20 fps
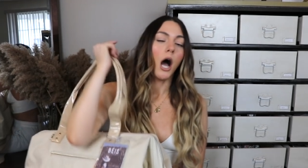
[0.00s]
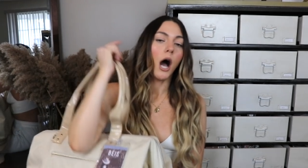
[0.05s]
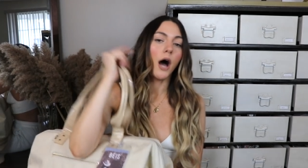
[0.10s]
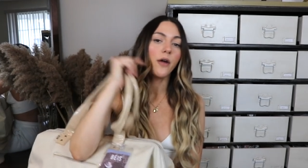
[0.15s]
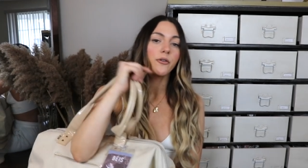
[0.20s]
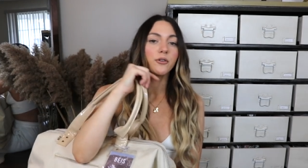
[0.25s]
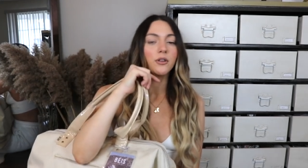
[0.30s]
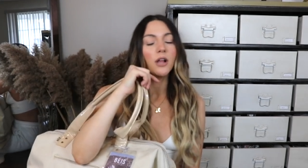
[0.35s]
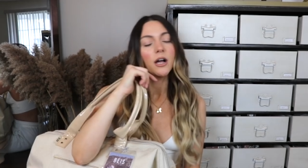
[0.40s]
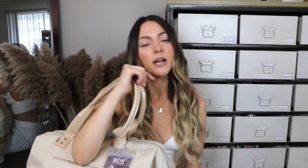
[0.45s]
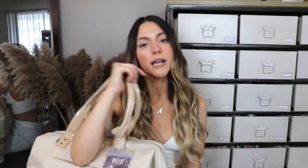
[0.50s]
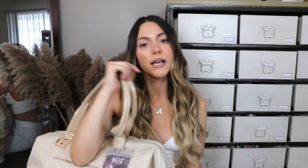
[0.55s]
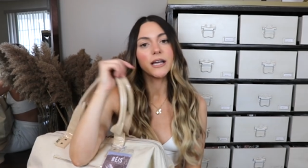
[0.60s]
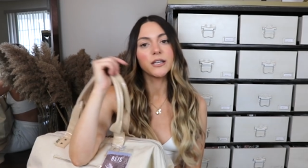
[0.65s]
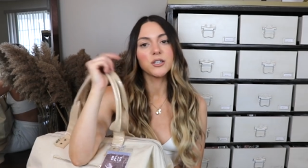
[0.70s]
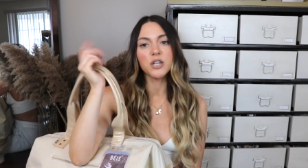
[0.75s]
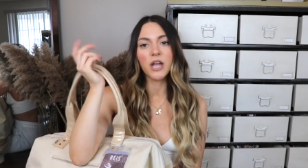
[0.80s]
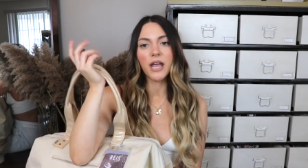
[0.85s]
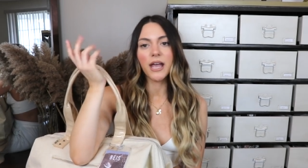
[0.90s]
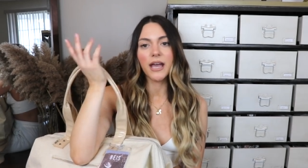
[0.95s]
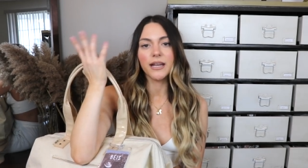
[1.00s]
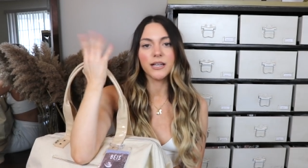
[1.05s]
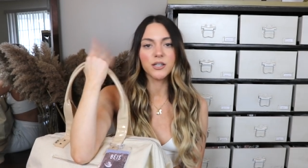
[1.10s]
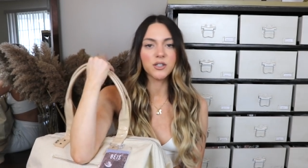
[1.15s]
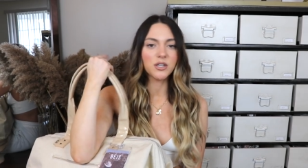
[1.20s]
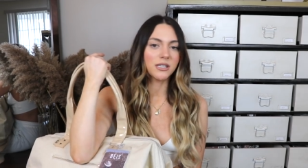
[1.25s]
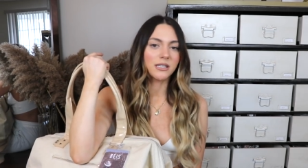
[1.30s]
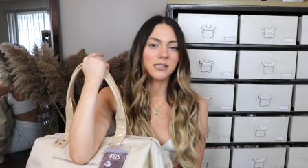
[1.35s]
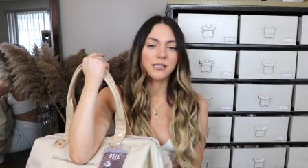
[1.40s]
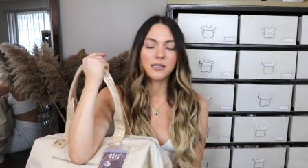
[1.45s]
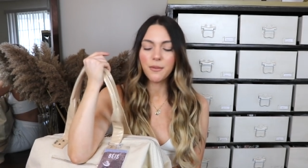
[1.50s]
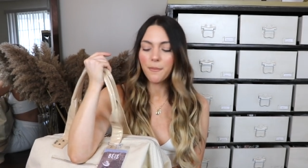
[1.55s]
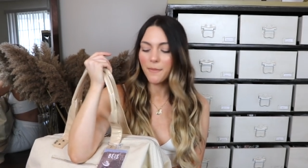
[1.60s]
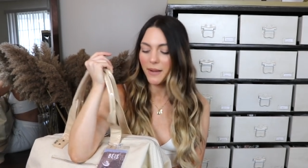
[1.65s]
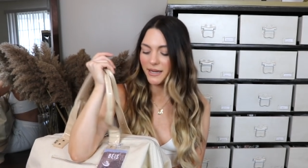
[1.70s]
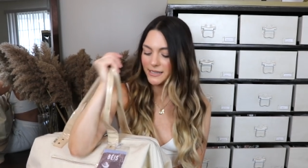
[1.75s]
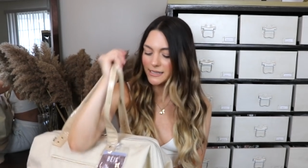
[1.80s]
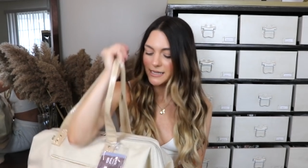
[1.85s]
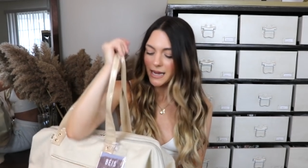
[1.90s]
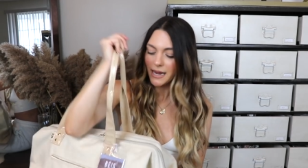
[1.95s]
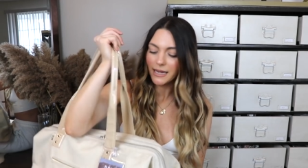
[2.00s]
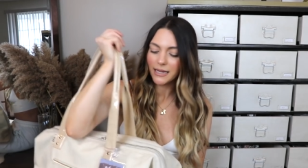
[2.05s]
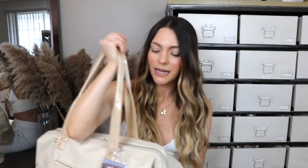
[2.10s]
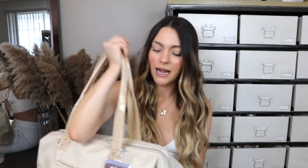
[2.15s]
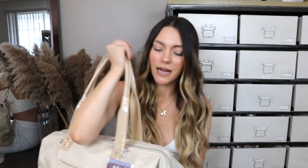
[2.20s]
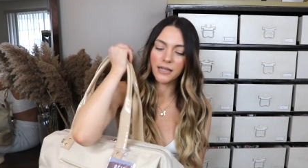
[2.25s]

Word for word: other luggage and it's just my aesthetic.